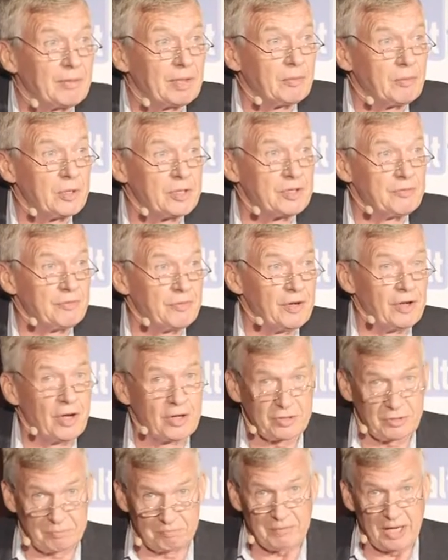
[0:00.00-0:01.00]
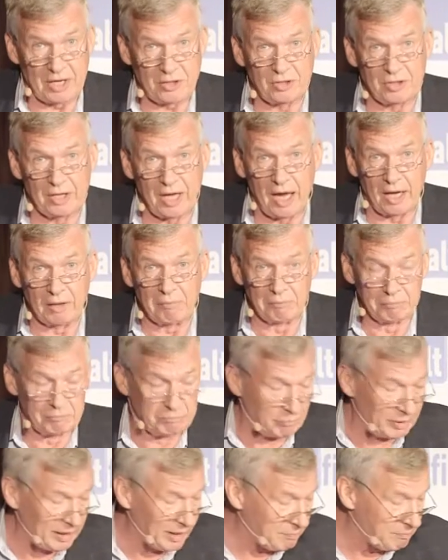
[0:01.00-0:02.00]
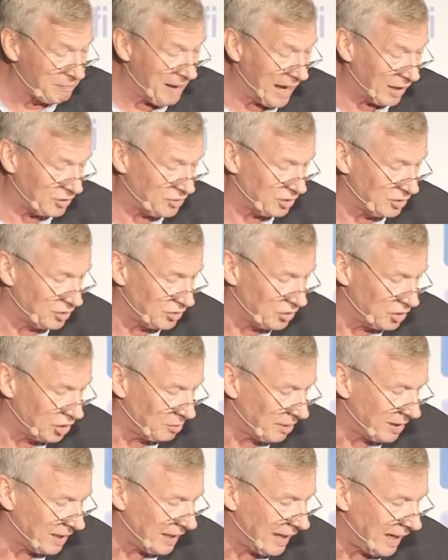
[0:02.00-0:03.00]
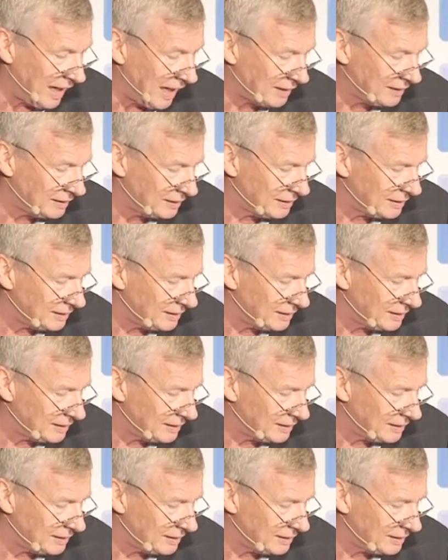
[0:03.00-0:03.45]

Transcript: Was the first, as you know, really mass consumer card.